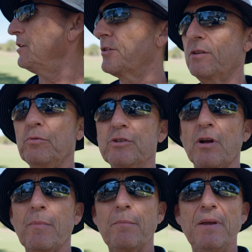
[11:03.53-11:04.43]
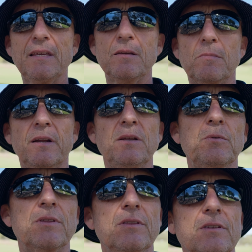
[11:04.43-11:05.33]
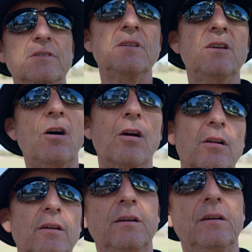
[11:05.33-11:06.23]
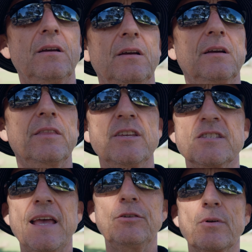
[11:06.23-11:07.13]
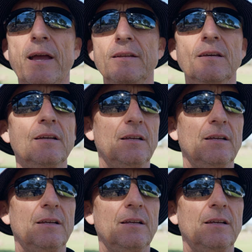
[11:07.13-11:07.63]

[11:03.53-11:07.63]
know, when you talk about making money with the ZR, the Z Red,